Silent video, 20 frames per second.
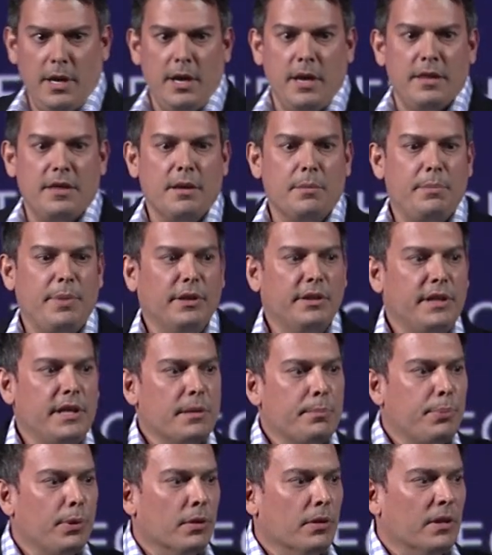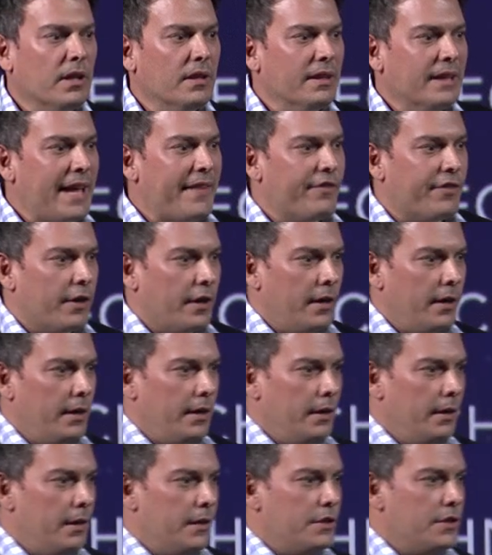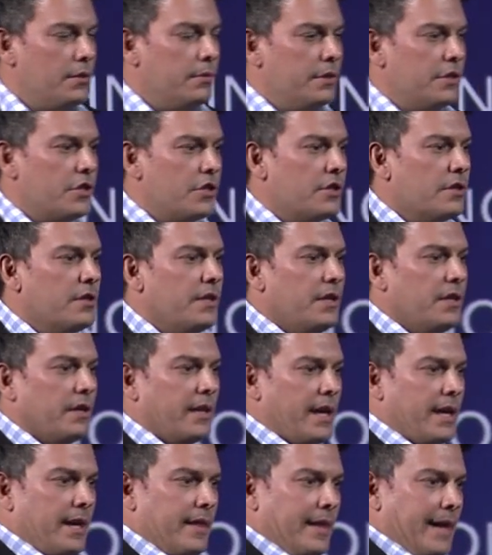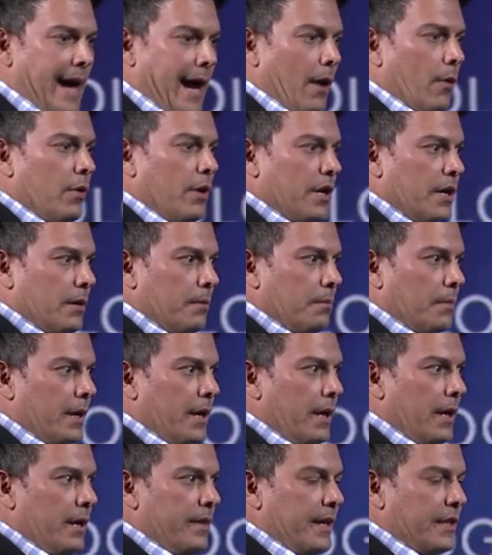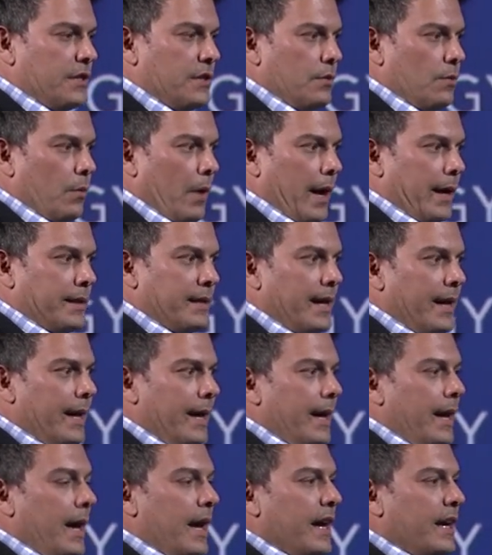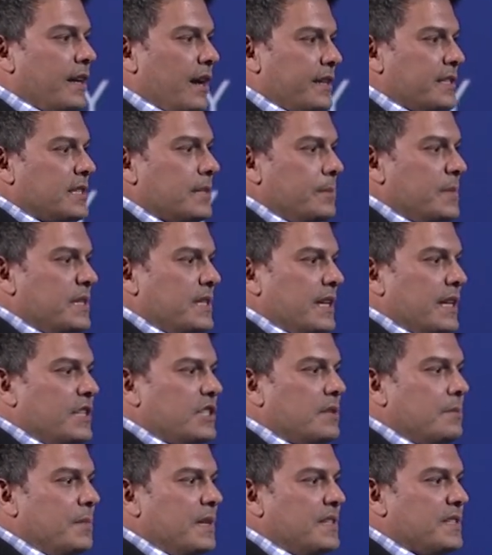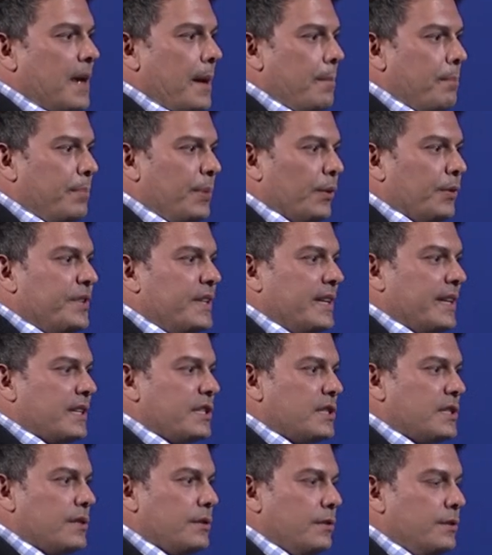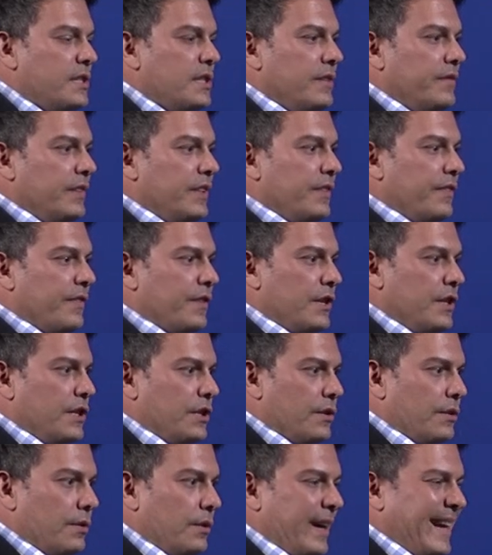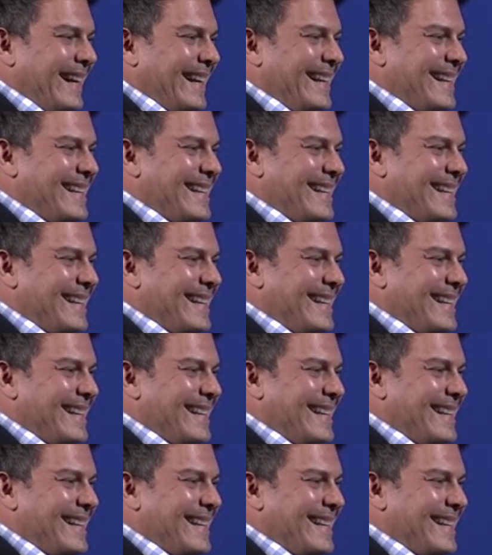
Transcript: the ability to pull a lever to ensure that you're getting the outcome that you want. Customization means I built it exclusively for you and it